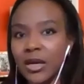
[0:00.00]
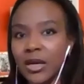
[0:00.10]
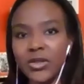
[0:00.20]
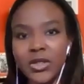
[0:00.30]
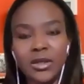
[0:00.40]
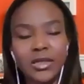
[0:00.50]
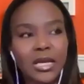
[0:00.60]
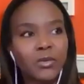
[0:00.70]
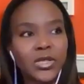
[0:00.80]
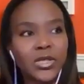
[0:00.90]
out, you know,
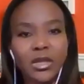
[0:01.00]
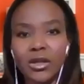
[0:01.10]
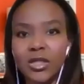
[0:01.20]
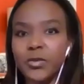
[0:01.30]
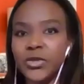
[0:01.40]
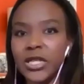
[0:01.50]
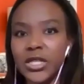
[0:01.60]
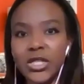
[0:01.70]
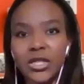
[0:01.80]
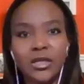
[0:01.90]
exam results,
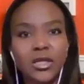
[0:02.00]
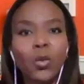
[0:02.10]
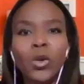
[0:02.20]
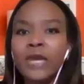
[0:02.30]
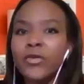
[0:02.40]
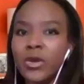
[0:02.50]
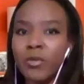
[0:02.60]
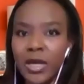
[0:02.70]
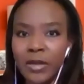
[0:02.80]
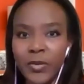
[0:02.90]
predictions, whatever
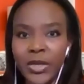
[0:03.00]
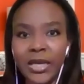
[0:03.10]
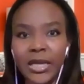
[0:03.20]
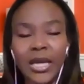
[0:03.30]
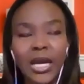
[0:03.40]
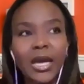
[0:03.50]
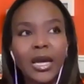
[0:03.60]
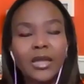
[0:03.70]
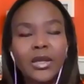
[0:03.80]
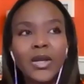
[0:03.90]
it might be
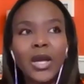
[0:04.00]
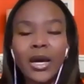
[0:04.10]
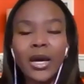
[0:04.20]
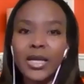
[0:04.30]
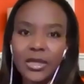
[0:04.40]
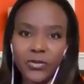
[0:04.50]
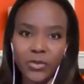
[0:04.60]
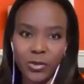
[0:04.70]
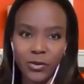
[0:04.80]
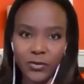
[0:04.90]
the learning
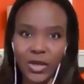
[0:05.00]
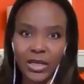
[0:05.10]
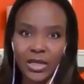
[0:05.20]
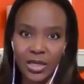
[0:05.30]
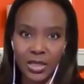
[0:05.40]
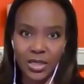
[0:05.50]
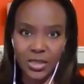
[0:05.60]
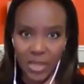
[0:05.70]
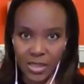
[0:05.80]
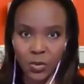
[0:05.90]
from the failure
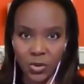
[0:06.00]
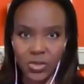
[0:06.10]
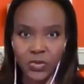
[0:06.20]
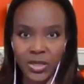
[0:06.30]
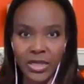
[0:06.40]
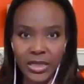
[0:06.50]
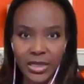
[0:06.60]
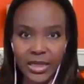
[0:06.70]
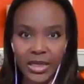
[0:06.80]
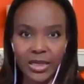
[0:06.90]
is, is what's
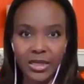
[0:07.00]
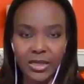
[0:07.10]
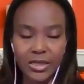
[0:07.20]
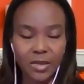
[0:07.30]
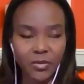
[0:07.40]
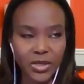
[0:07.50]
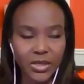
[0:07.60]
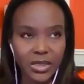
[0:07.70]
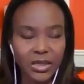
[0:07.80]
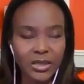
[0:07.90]
really key. And it's
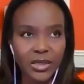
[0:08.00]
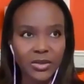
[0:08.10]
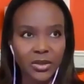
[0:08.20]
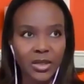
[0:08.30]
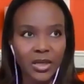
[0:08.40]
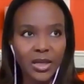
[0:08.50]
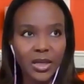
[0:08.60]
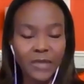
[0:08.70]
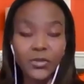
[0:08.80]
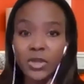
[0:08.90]
something certainly that
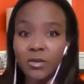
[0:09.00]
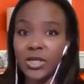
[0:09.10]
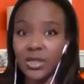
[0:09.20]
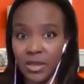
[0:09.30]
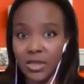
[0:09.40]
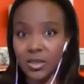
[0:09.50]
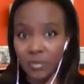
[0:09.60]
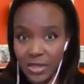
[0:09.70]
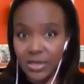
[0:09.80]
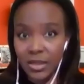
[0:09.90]
I've drummed in,
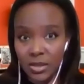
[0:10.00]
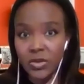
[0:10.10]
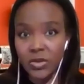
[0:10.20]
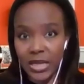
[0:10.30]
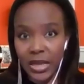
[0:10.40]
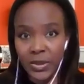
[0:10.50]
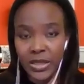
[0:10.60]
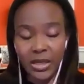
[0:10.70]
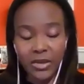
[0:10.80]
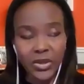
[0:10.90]
into my son who's now
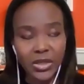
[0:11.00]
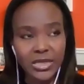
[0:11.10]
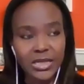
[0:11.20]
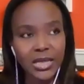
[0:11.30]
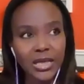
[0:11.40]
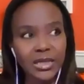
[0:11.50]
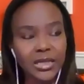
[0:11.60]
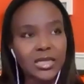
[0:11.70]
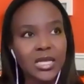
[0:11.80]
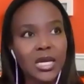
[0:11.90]
in year 13
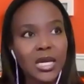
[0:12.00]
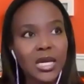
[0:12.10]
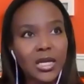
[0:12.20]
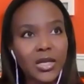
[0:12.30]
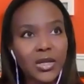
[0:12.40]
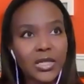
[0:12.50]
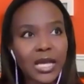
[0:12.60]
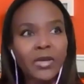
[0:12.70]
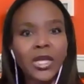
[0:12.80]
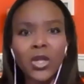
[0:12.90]
and, you know,
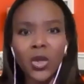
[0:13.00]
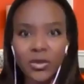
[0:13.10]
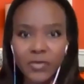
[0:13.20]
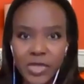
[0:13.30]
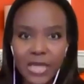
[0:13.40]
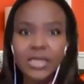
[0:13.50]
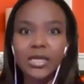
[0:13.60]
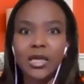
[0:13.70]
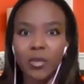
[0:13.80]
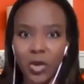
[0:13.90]
he's having a lot of
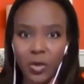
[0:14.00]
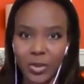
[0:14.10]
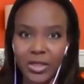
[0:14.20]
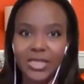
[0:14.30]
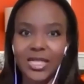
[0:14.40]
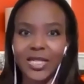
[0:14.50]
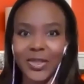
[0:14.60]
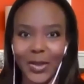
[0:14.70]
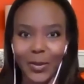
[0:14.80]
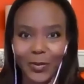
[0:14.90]
tests at the moment,
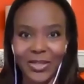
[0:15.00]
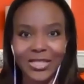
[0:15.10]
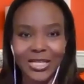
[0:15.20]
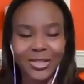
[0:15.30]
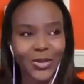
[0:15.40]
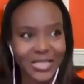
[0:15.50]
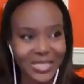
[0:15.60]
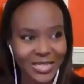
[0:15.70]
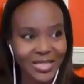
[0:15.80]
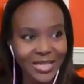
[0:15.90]
you know, because they're
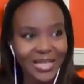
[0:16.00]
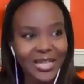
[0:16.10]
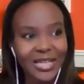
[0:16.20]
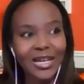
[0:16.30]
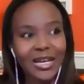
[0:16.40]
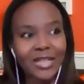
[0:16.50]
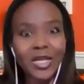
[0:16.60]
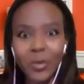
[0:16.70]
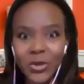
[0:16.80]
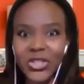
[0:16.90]
trying to uh,
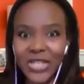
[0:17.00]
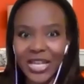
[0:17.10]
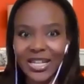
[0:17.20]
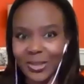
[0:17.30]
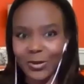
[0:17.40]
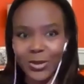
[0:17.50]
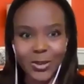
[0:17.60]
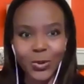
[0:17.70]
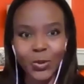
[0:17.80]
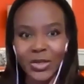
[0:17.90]
double check, you know,
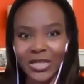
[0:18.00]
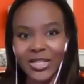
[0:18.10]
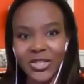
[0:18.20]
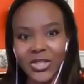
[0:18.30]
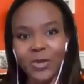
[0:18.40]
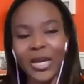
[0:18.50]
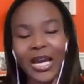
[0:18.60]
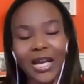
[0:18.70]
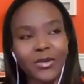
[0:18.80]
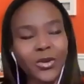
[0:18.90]
the schooling issue we
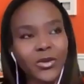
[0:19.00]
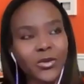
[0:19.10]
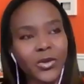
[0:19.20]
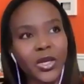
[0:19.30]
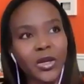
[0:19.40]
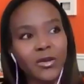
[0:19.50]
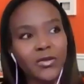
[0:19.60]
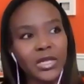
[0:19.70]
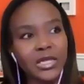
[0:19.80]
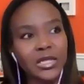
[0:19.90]
had through, through
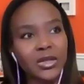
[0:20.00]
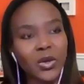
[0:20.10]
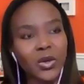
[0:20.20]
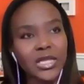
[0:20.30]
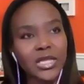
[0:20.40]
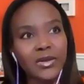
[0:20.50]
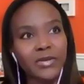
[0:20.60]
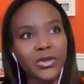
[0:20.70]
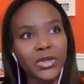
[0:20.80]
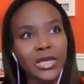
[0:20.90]
COVID and lockdown
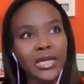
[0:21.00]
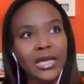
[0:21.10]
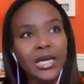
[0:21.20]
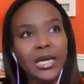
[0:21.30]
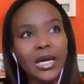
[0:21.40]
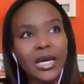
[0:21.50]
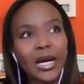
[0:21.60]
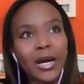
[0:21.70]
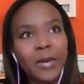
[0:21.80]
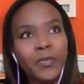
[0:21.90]
and everything.
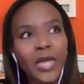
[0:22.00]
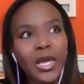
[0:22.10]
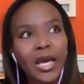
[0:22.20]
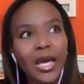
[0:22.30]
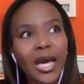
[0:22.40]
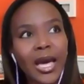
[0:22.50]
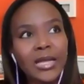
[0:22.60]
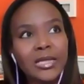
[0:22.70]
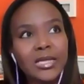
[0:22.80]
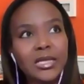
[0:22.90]
Um,
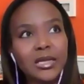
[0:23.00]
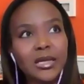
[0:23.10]
and,